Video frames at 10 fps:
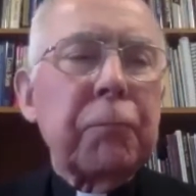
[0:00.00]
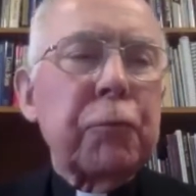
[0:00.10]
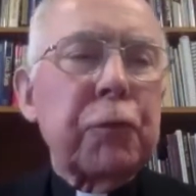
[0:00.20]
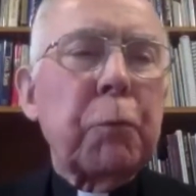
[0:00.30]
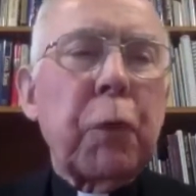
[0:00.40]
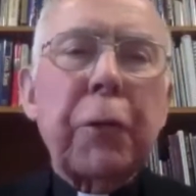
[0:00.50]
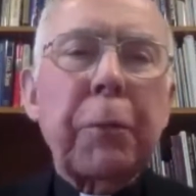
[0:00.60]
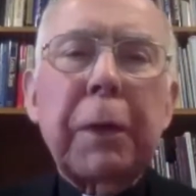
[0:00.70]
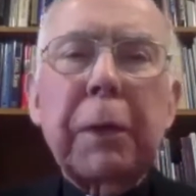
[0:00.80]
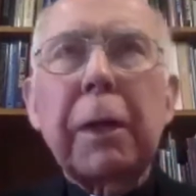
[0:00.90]
Jim
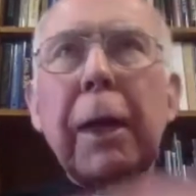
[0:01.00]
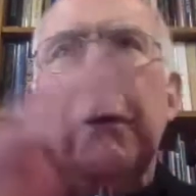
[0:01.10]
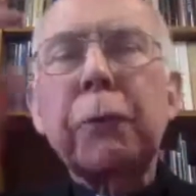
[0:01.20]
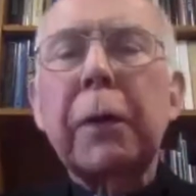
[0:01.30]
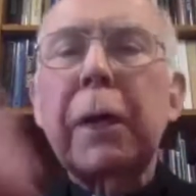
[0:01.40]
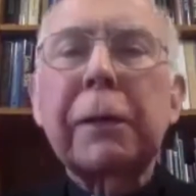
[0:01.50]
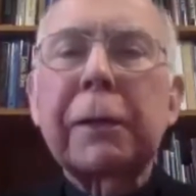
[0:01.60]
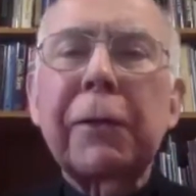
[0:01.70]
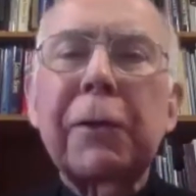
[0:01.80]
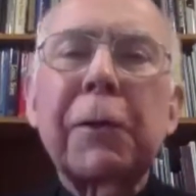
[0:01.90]
Weatherby, the astronaut, and
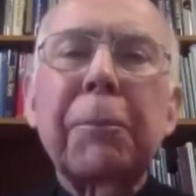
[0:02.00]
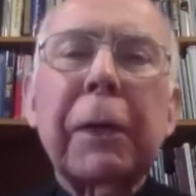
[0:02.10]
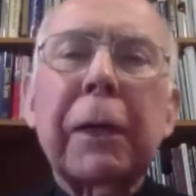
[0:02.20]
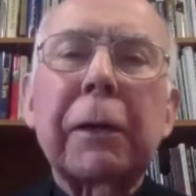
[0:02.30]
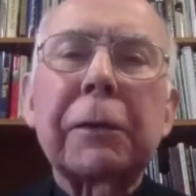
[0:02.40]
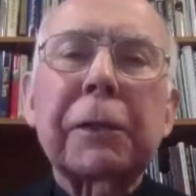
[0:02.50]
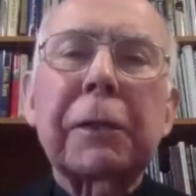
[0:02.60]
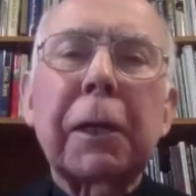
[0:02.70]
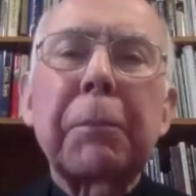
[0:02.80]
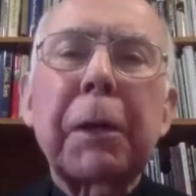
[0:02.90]
others, to pick on just
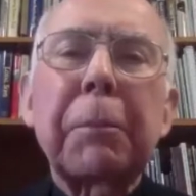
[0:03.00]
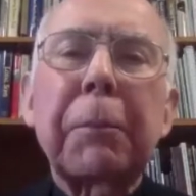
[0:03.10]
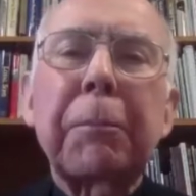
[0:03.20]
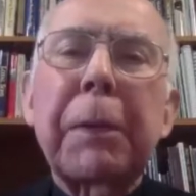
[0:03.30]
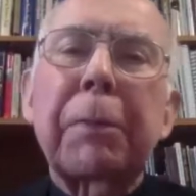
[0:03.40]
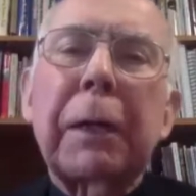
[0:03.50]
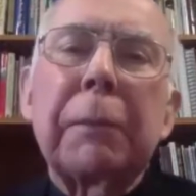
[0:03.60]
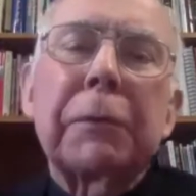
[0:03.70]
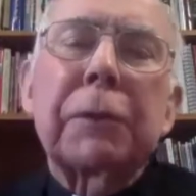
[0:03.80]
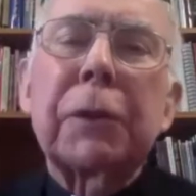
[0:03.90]
a little bit about people.
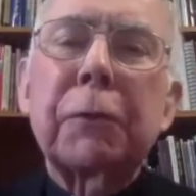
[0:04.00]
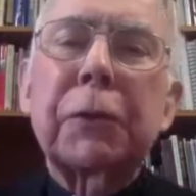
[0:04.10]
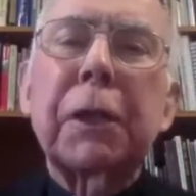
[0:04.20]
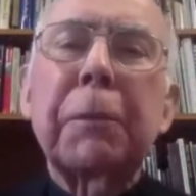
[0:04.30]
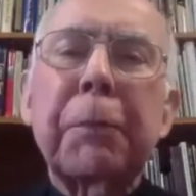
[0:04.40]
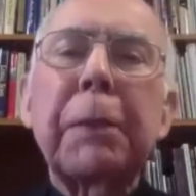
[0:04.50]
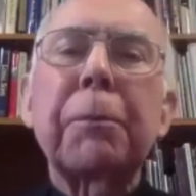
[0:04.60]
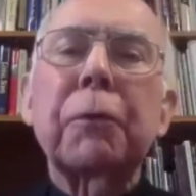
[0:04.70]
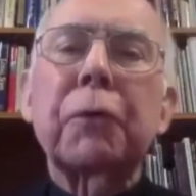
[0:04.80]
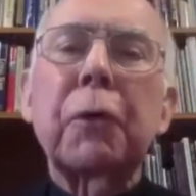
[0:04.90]
I'm just interested in
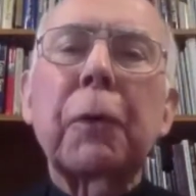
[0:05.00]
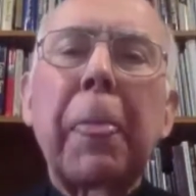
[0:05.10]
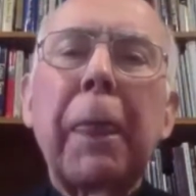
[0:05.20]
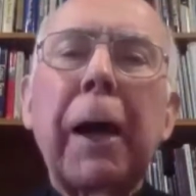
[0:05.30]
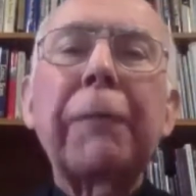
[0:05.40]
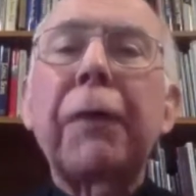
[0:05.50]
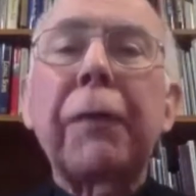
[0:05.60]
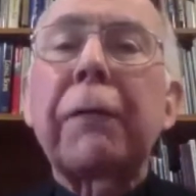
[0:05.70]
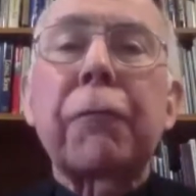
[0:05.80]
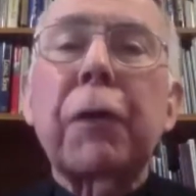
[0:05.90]
people. So I
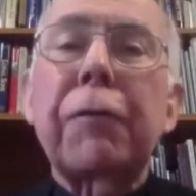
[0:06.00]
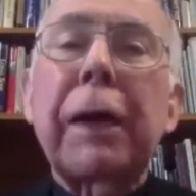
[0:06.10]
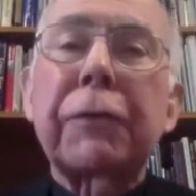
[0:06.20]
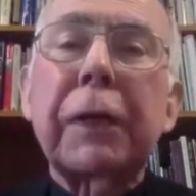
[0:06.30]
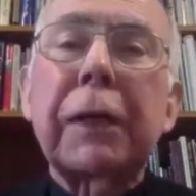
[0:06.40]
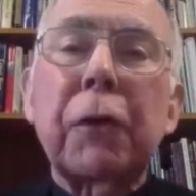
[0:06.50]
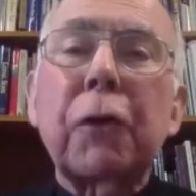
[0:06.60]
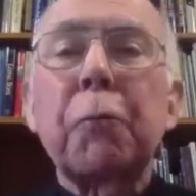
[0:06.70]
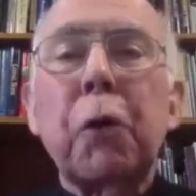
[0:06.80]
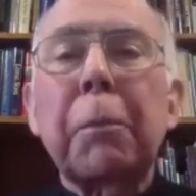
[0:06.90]
found that very fascinating, to
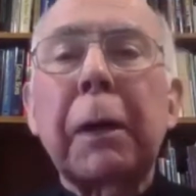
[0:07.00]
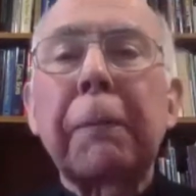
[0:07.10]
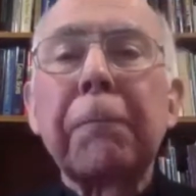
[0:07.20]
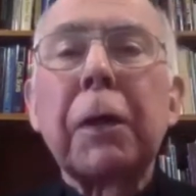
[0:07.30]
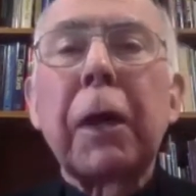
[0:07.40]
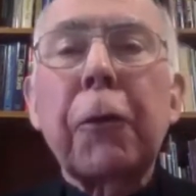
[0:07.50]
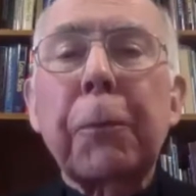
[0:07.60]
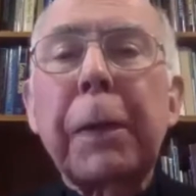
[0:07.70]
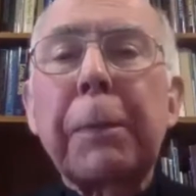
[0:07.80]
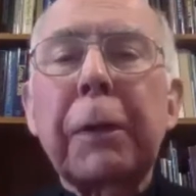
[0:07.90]
learn more about other
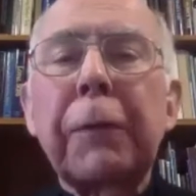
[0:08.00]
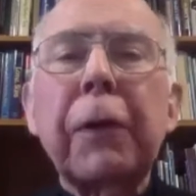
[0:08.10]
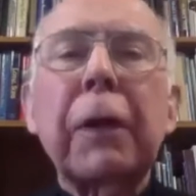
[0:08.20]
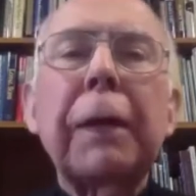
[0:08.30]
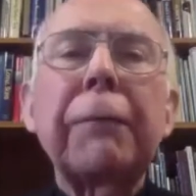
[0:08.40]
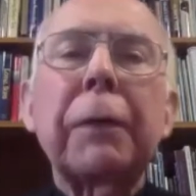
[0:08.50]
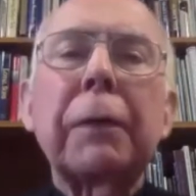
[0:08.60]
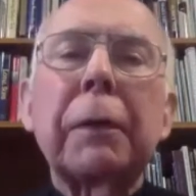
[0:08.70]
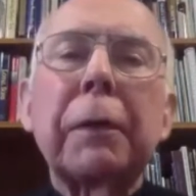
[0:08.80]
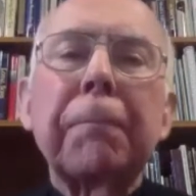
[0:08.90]
people in their life
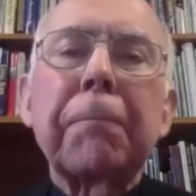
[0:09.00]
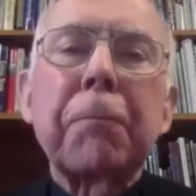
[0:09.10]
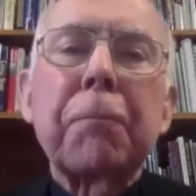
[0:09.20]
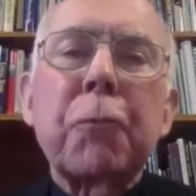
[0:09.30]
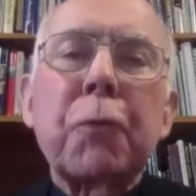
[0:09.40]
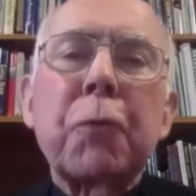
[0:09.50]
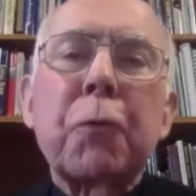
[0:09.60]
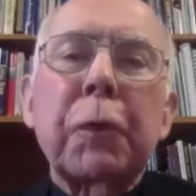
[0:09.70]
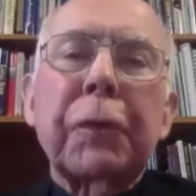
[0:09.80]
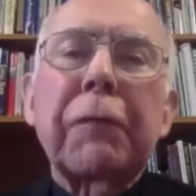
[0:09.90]
and
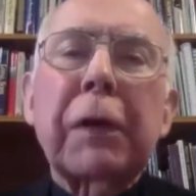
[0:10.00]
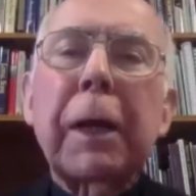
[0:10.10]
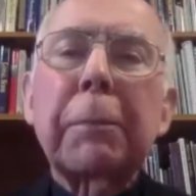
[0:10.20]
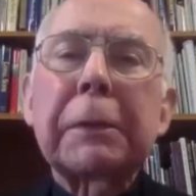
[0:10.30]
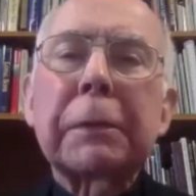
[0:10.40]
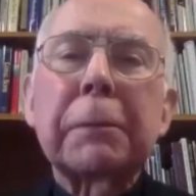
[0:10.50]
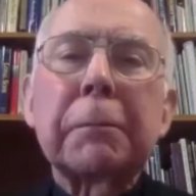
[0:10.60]
what they've accomplished.